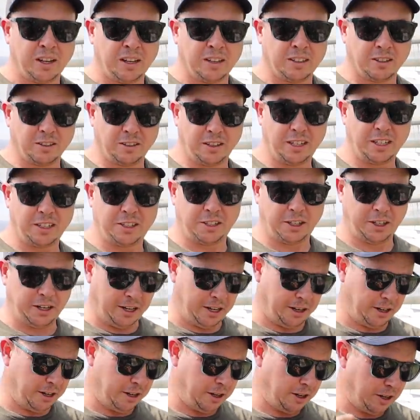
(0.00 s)
So this
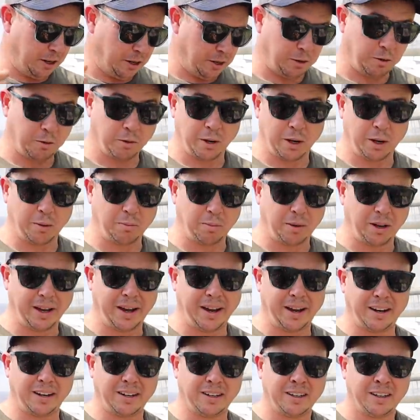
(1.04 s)
year what I'm
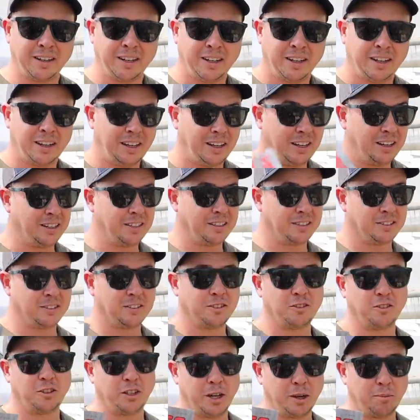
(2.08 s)
planting is
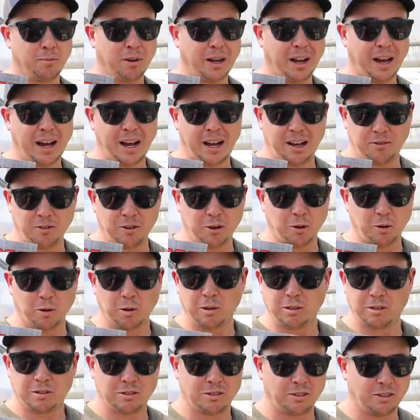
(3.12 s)
Jambalaya, of
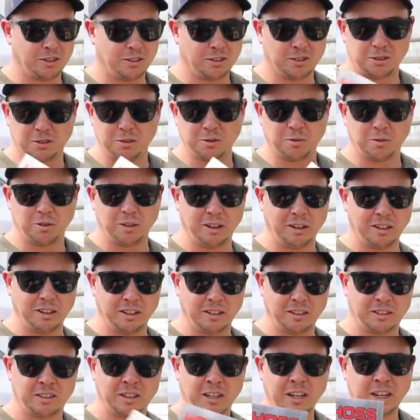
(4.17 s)
course. This is the one
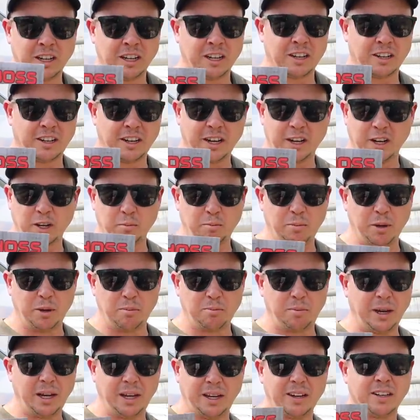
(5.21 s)
that's yet to be
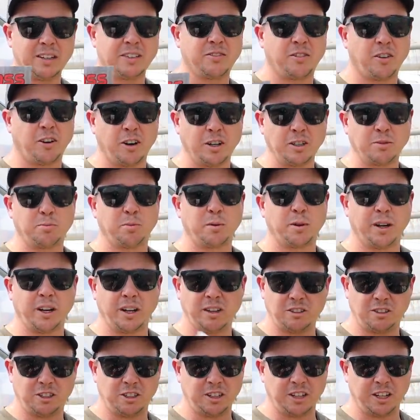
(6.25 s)
beat as far as
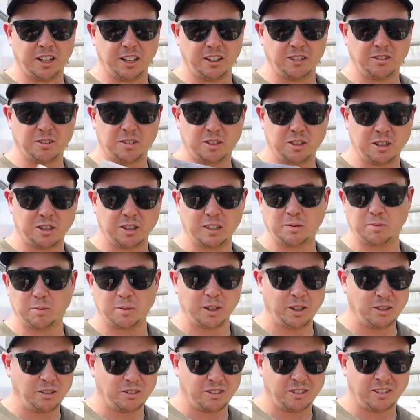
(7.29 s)
production goes. It starts
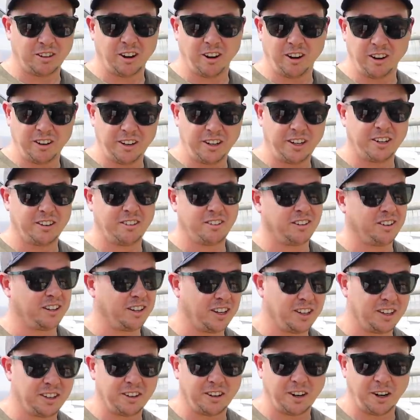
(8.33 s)
producing earlier than
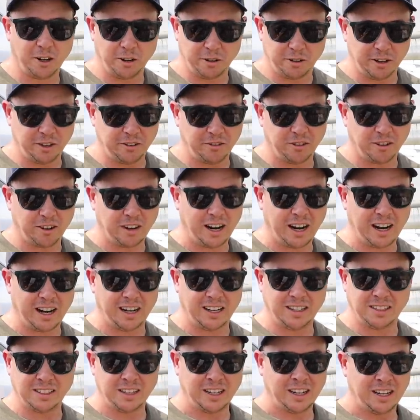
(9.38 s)
other okra
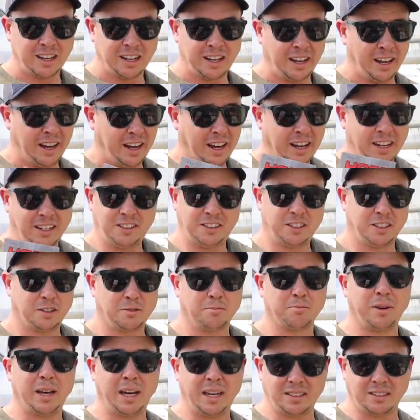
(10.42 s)
varieties and just
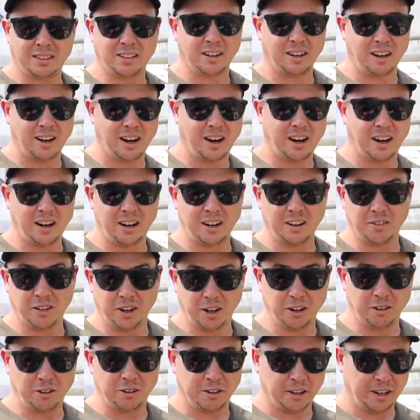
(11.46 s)
makes a lot of
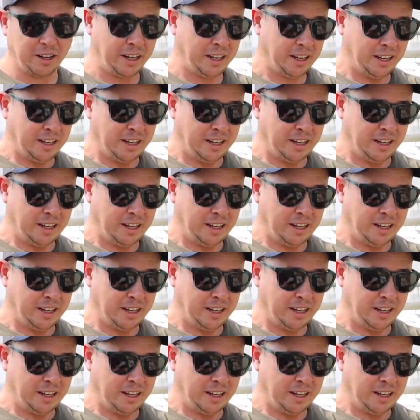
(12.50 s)
okra.